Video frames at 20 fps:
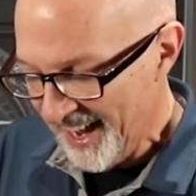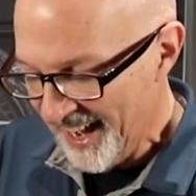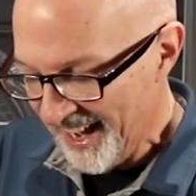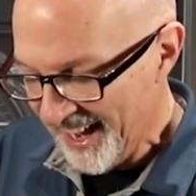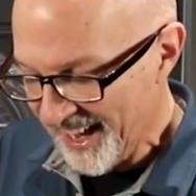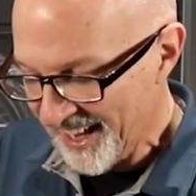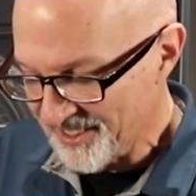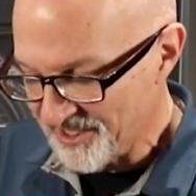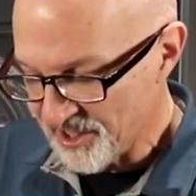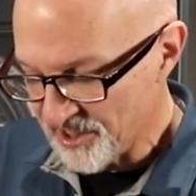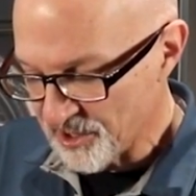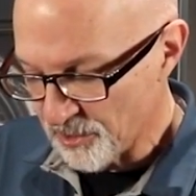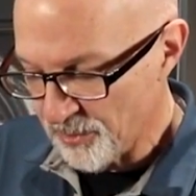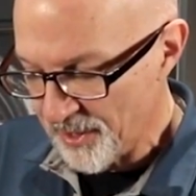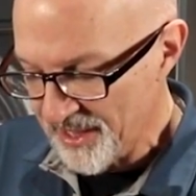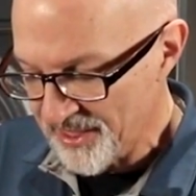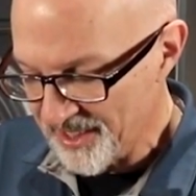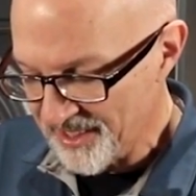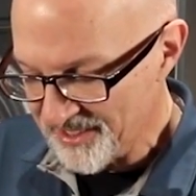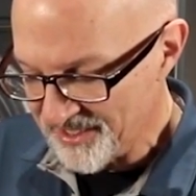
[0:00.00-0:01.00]
And the
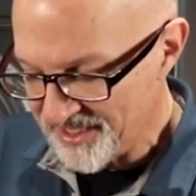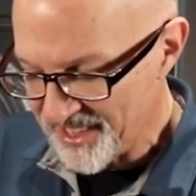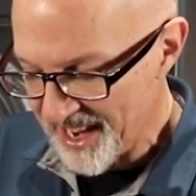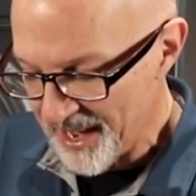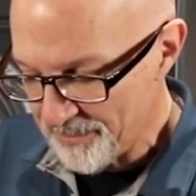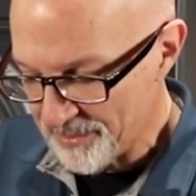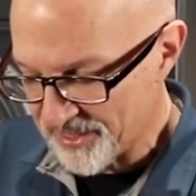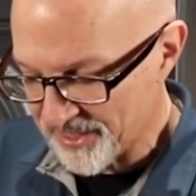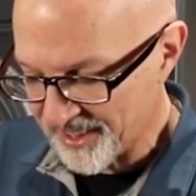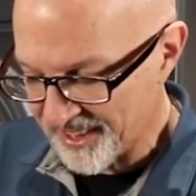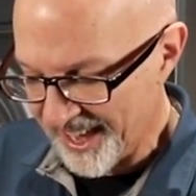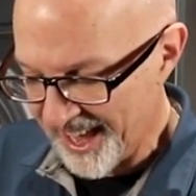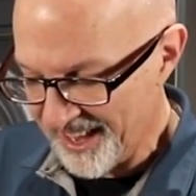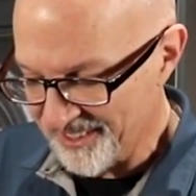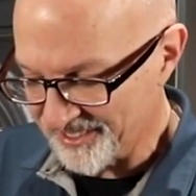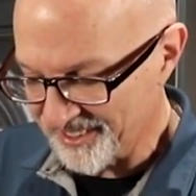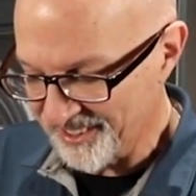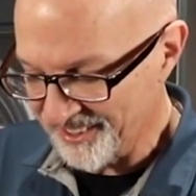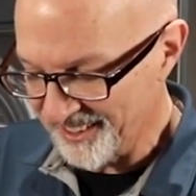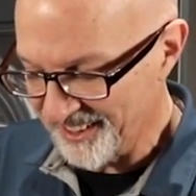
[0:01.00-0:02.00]
way the depth
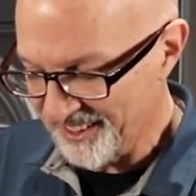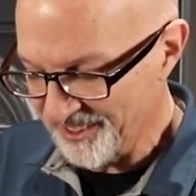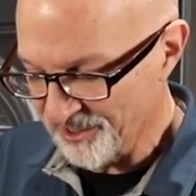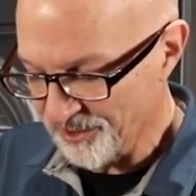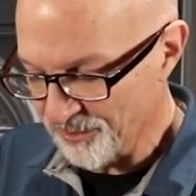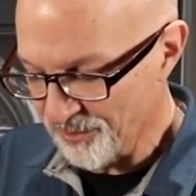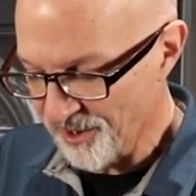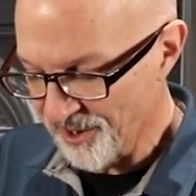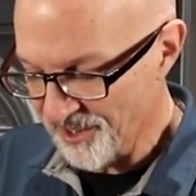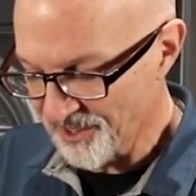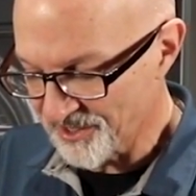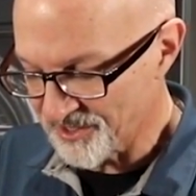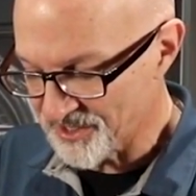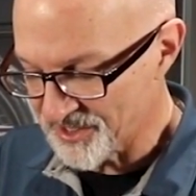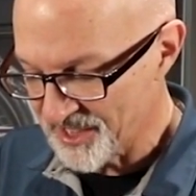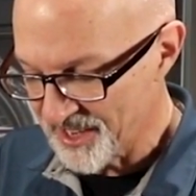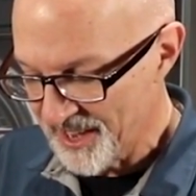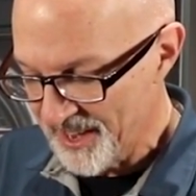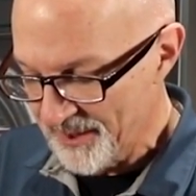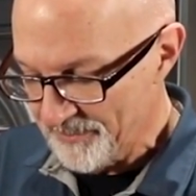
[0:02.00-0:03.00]
calculator
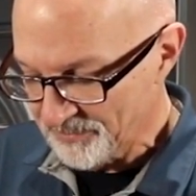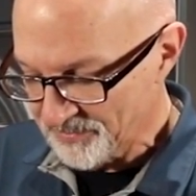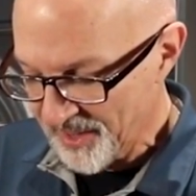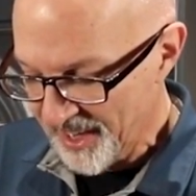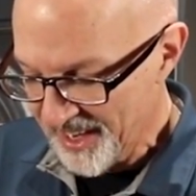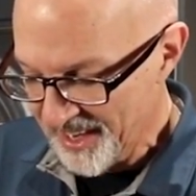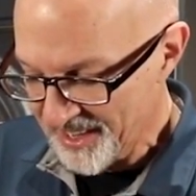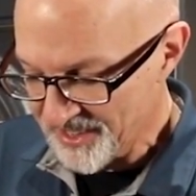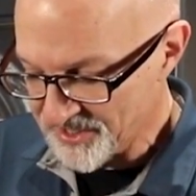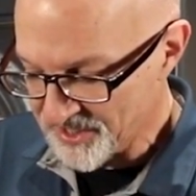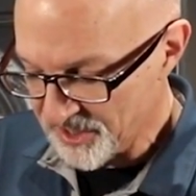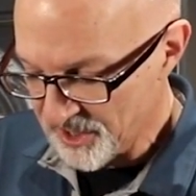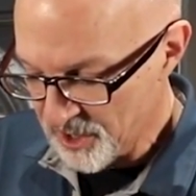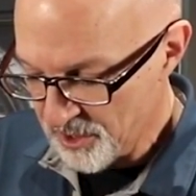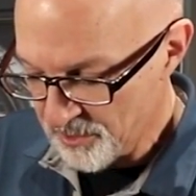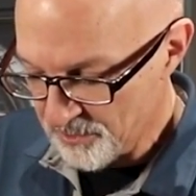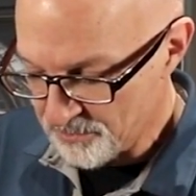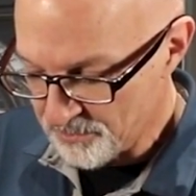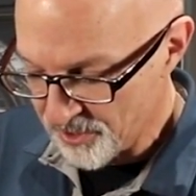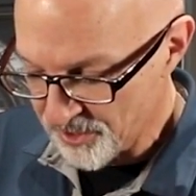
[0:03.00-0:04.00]
works is
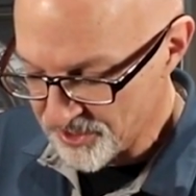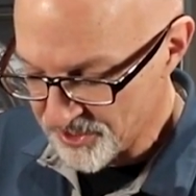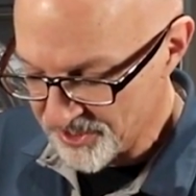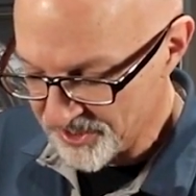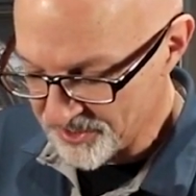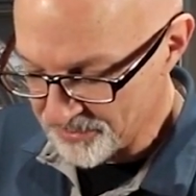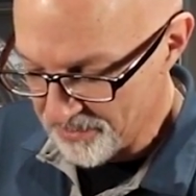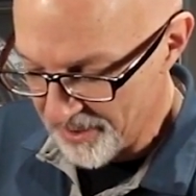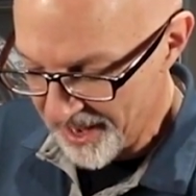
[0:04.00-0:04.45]
you push this